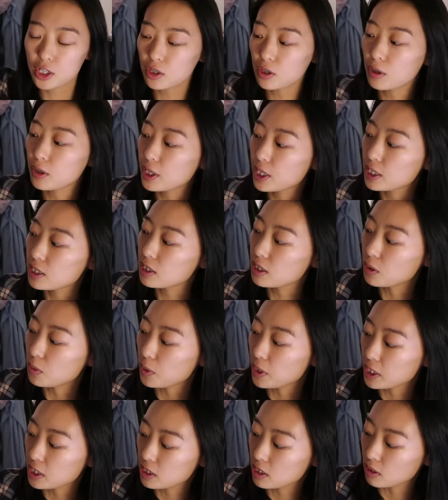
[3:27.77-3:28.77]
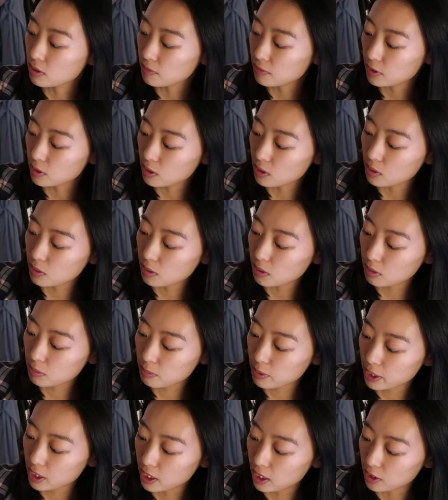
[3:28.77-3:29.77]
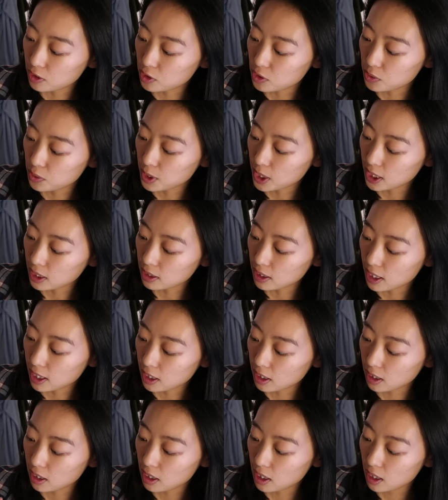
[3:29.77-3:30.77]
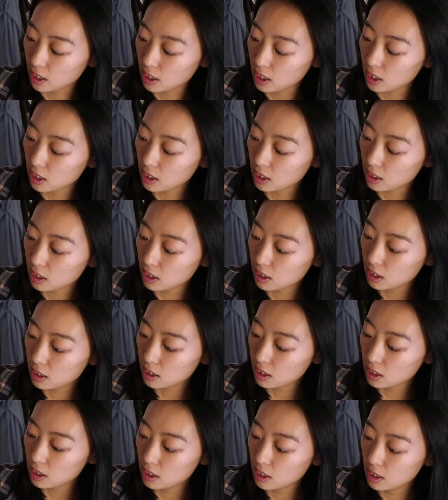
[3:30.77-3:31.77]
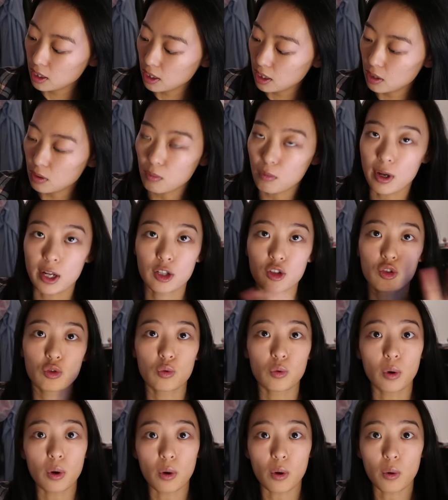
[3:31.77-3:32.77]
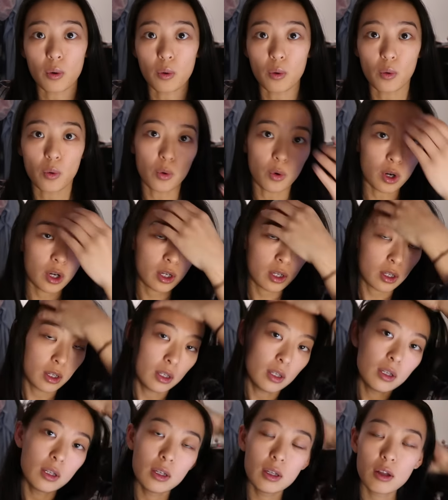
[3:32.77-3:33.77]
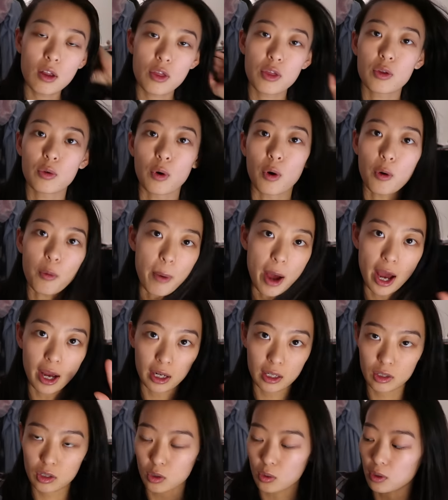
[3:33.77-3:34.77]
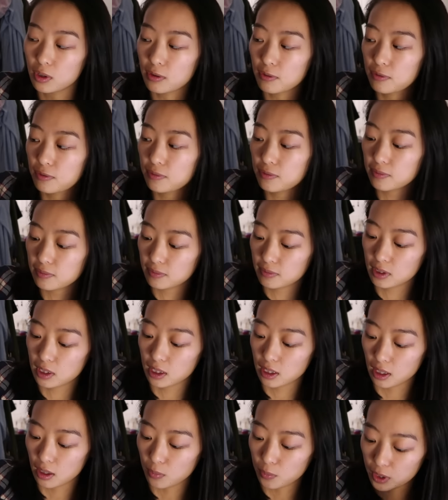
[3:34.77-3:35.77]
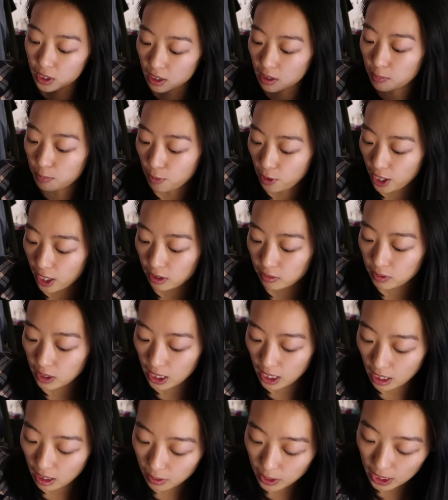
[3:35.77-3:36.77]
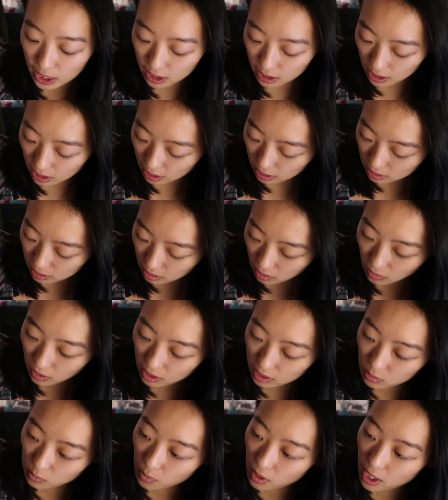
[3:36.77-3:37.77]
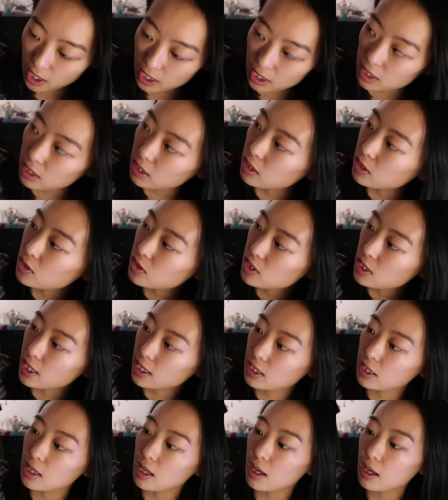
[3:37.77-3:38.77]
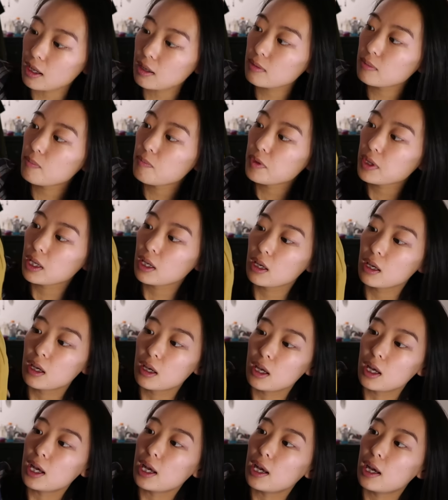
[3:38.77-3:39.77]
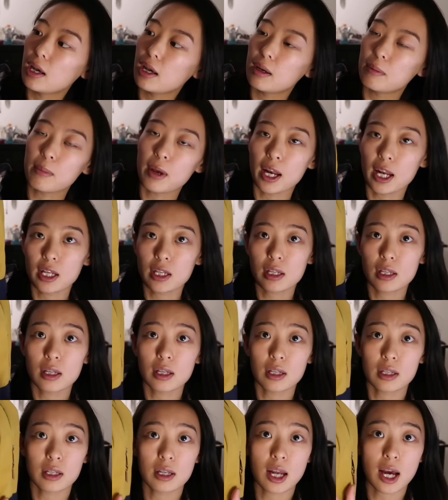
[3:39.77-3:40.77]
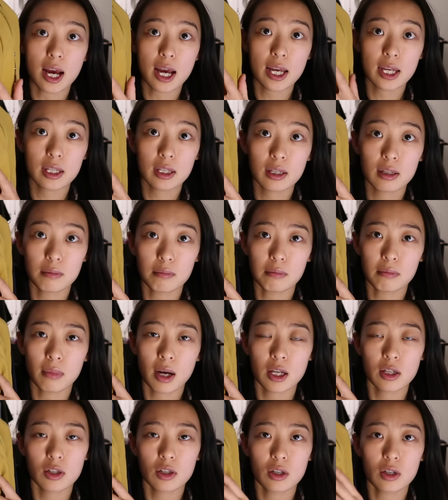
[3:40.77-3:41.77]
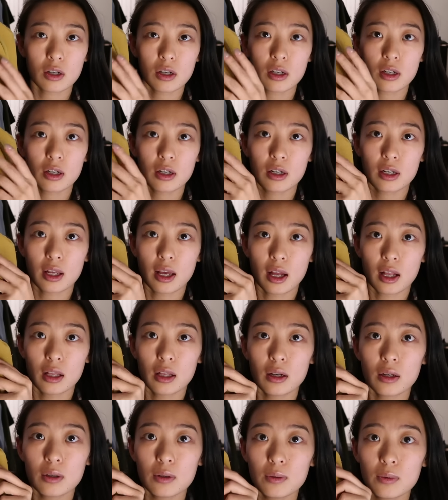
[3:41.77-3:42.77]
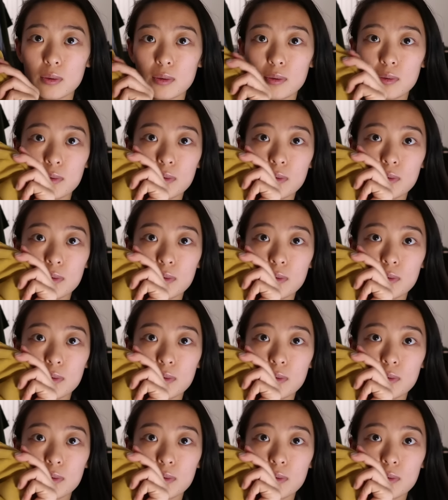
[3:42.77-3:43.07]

sure it's the Quiksilver logo, but they're doing like a retro throwback sort of thing with their brand right now, I think. So that's why it looks like that. And it's this nice mustard yellow